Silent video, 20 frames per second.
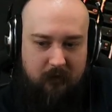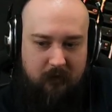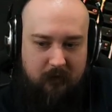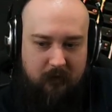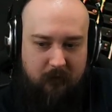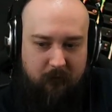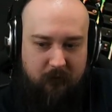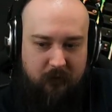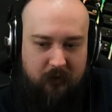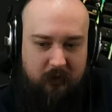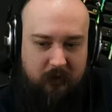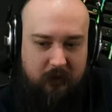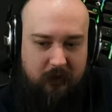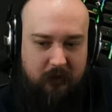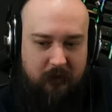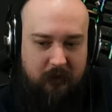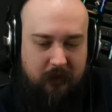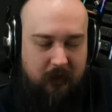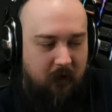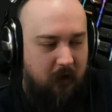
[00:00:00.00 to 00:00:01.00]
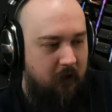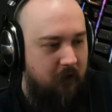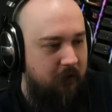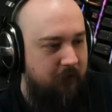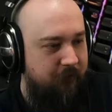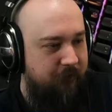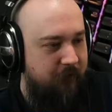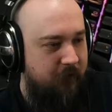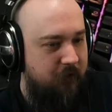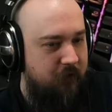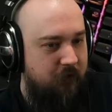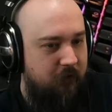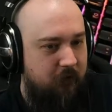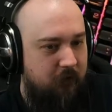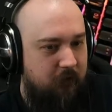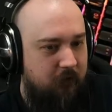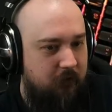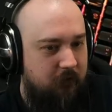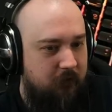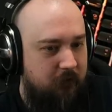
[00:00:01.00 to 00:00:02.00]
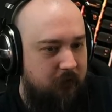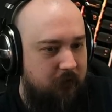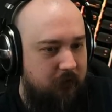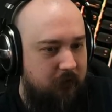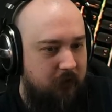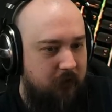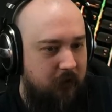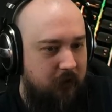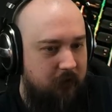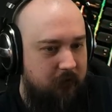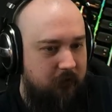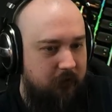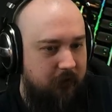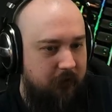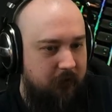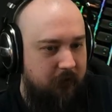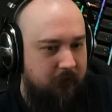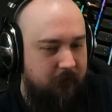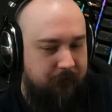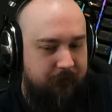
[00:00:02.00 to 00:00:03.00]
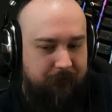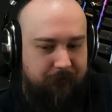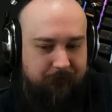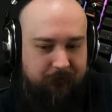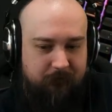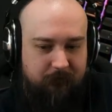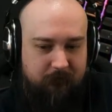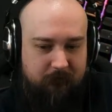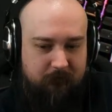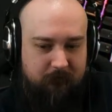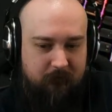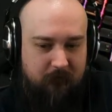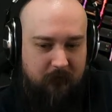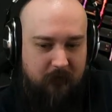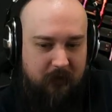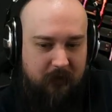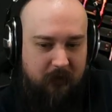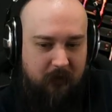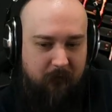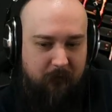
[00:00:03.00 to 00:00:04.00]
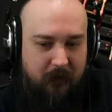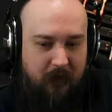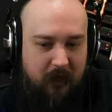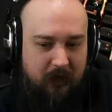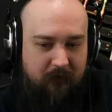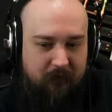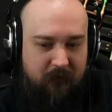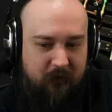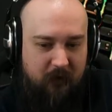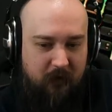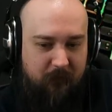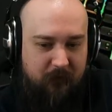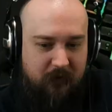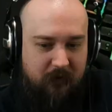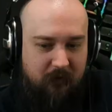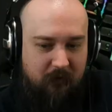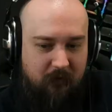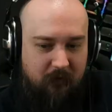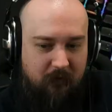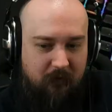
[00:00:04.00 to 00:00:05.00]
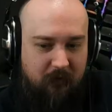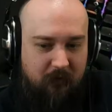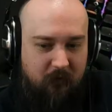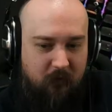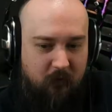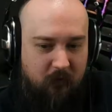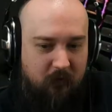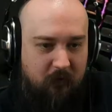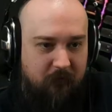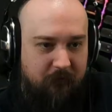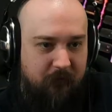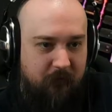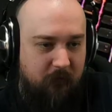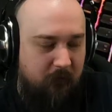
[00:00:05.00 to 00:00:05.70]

completely artificial color here. Is that a bag of chips in the corner of your